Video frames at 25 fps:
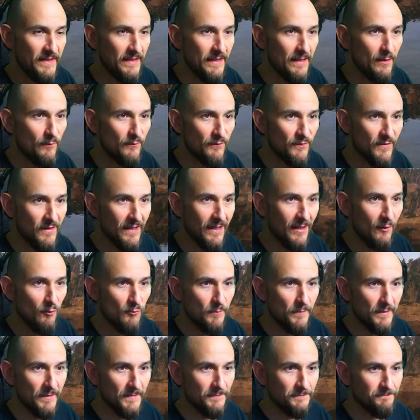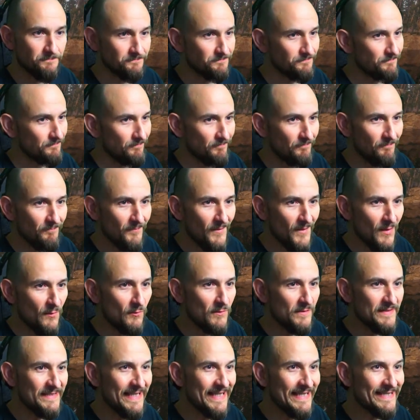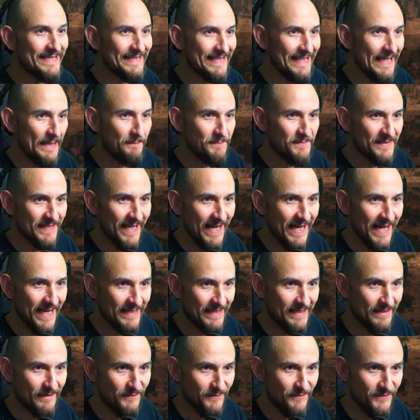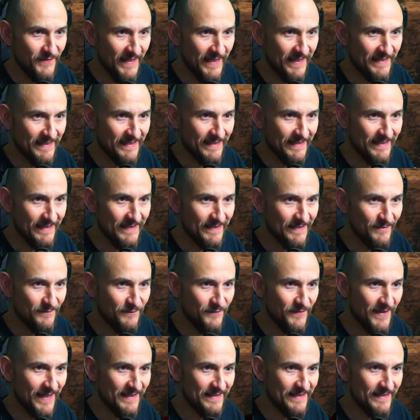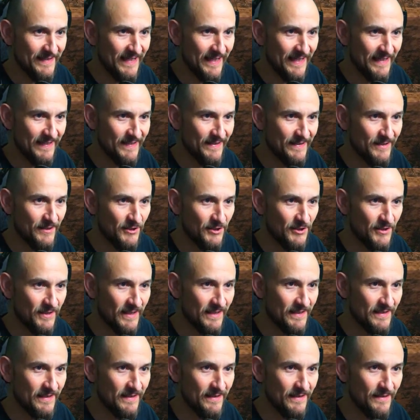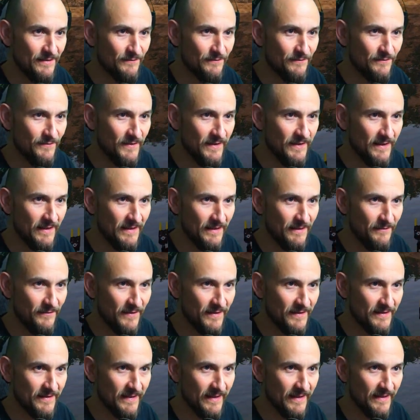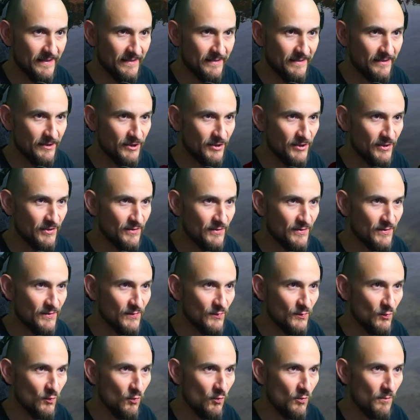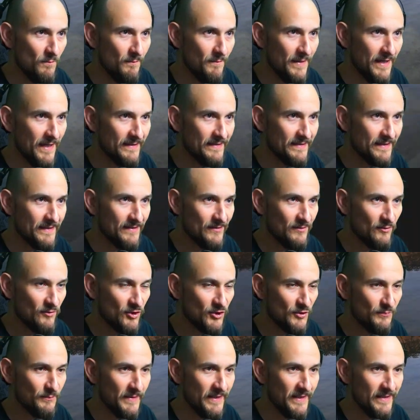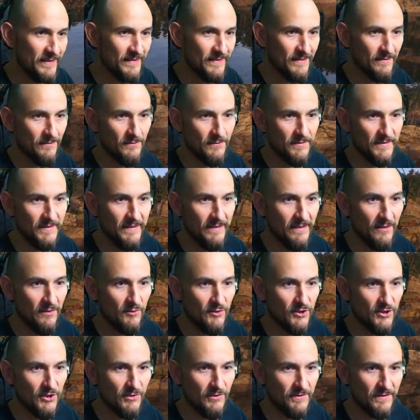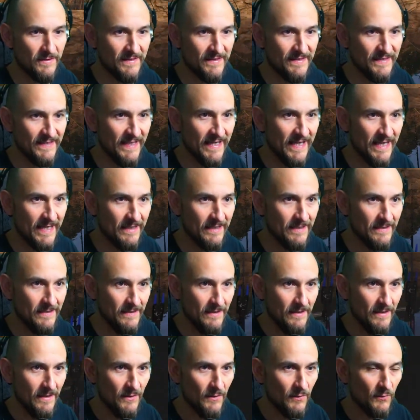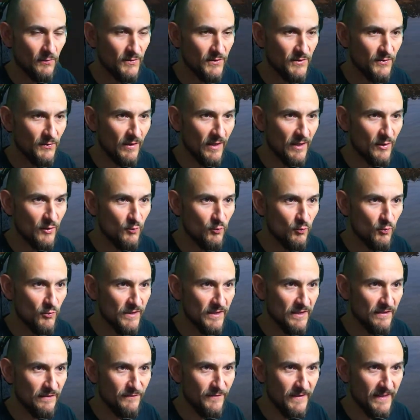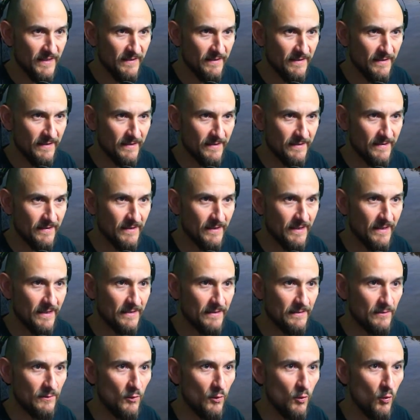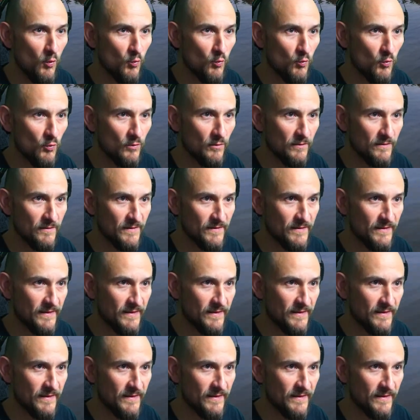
Bam, and again on bleak. And the self-hook effect is fantastic. That's really fantastic. So this really is fun. And here also already, bam, and even good weights now here right now.